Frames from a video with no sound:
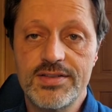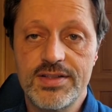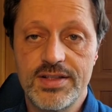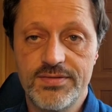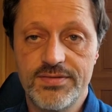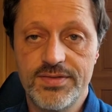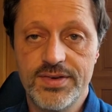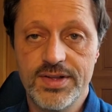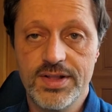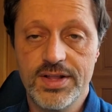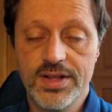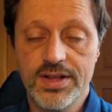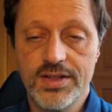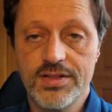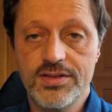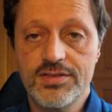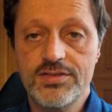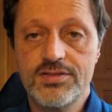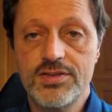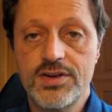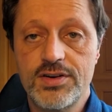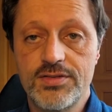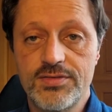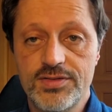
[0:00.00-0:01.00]
of the filling and the
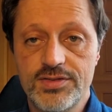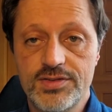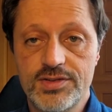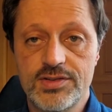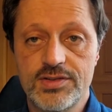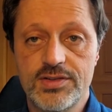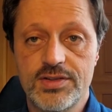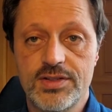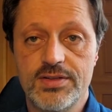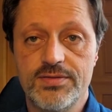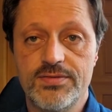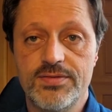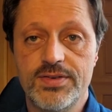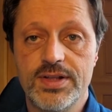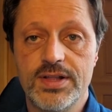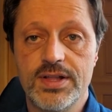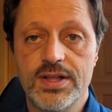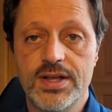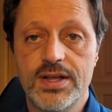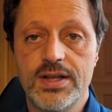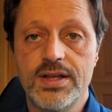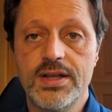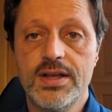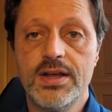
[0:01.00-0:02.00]
surfaces of the
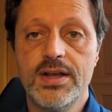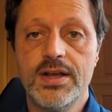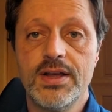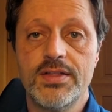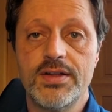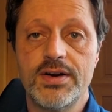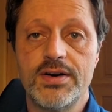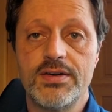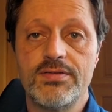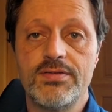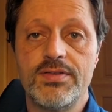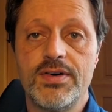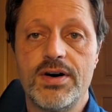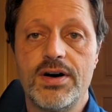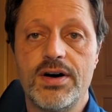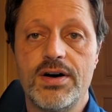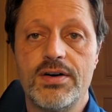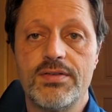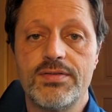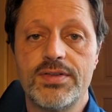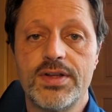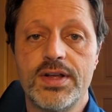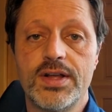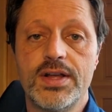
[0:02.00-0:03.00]
filling that are
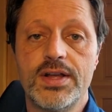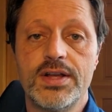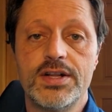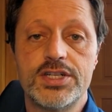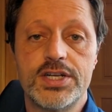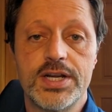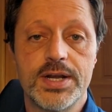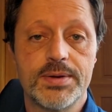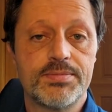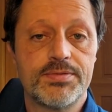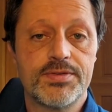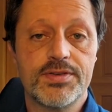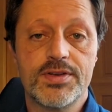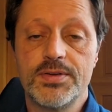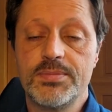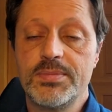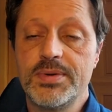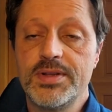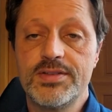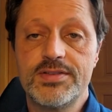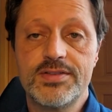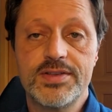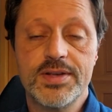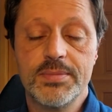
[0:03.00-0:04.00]
involved. Chips could
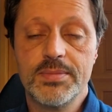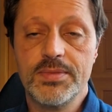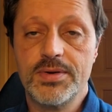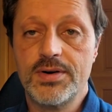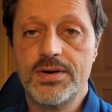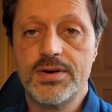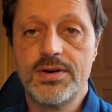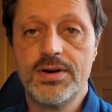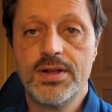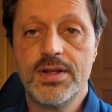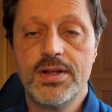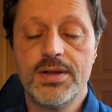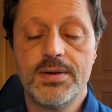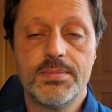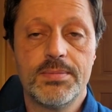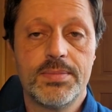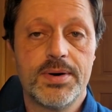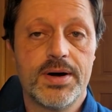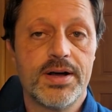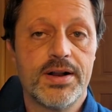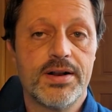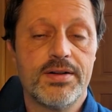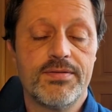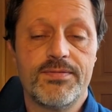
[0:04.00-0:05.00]
be similar.
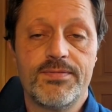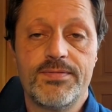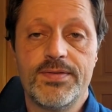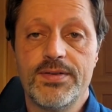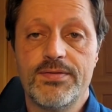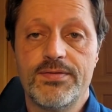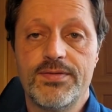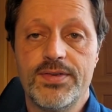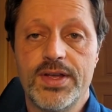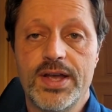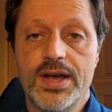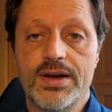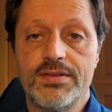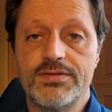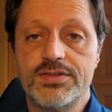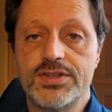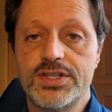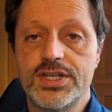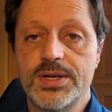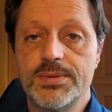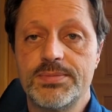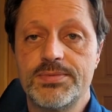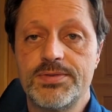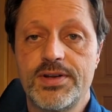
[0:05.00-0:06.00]
But if you have
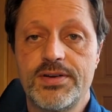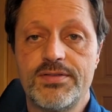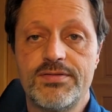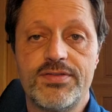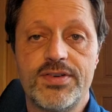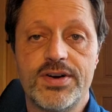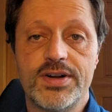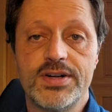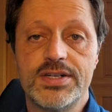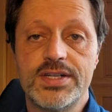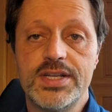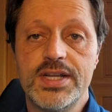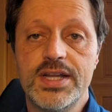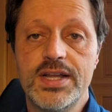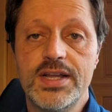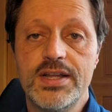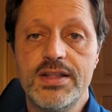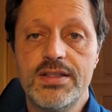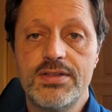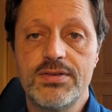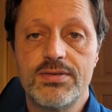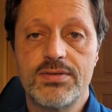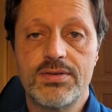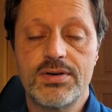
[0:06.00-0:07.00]
chips on front
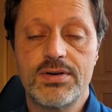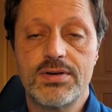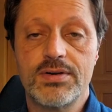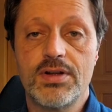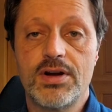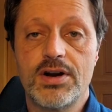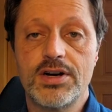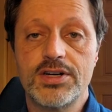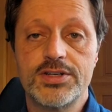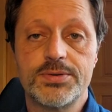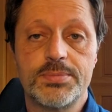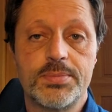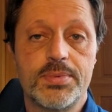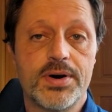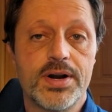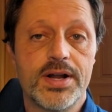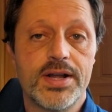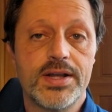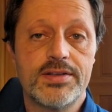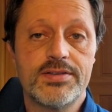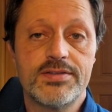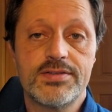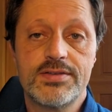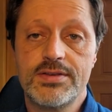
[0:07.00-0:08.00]
teeth or large
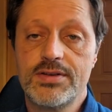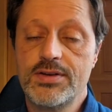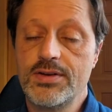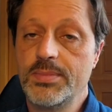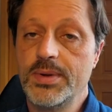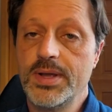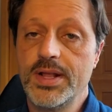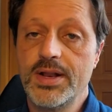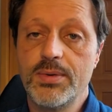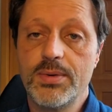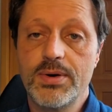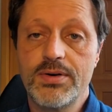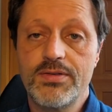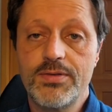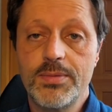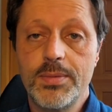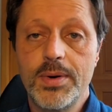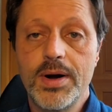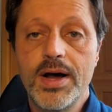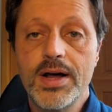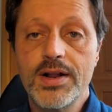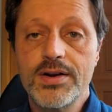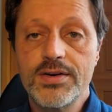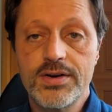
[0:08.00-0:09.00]
breaks, could be anywhere from
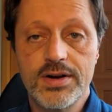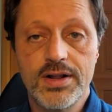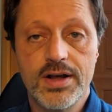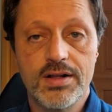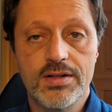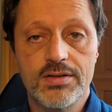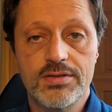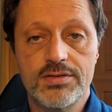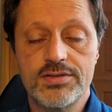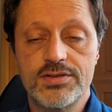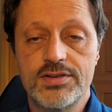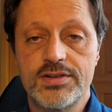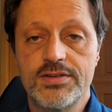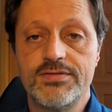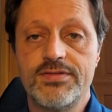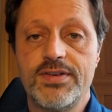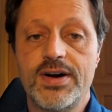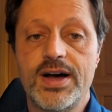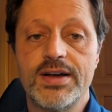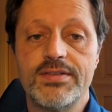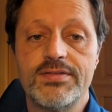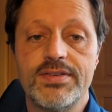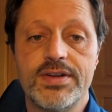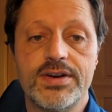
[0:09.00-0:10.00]
$100 to
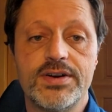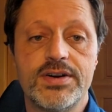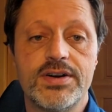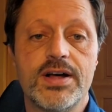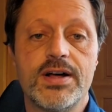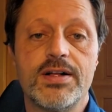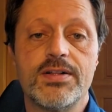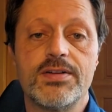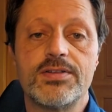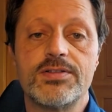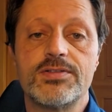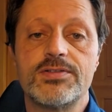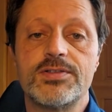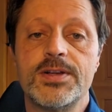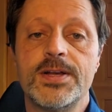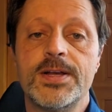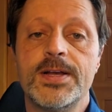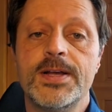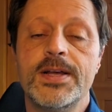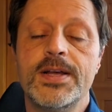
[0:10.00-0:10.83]
$500.